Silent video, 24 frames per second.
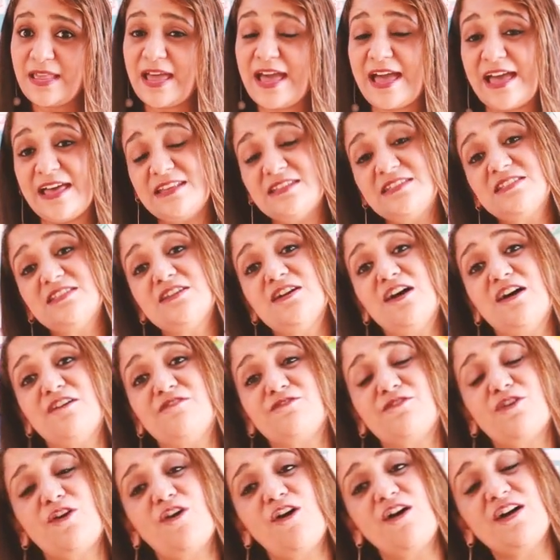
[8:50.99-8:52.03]
And
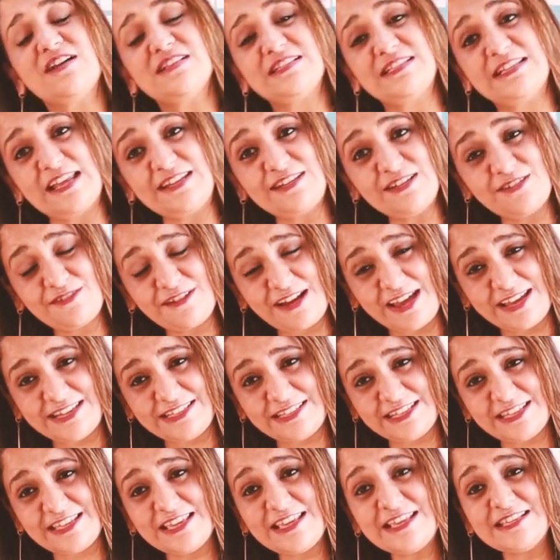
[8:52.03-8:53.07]
of course, letter
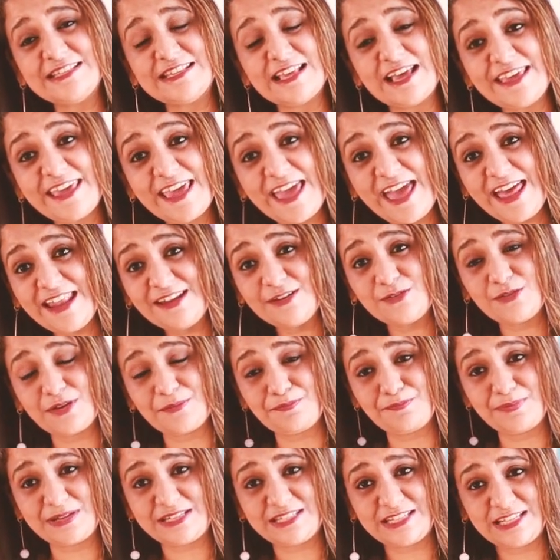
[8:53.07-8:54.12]
writing is again
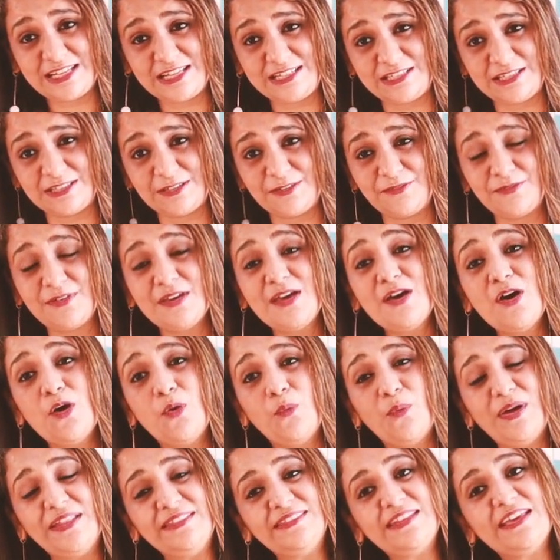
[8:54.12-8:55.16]
repetitive
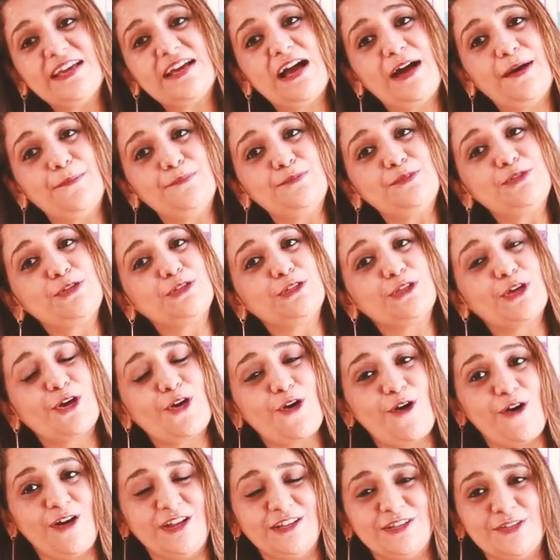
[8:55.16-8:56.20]
when they come to the
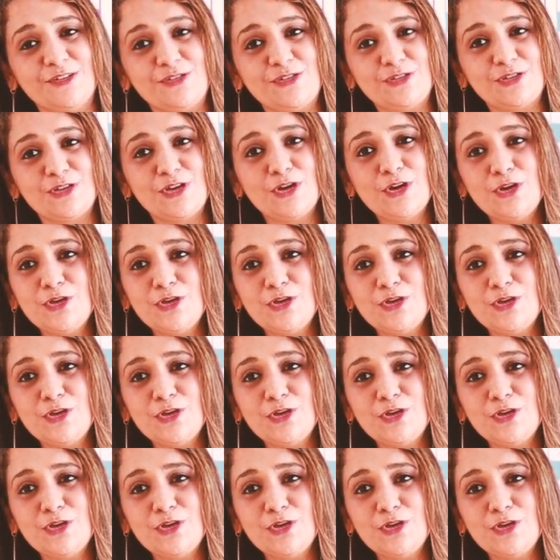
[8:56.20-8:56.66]
college.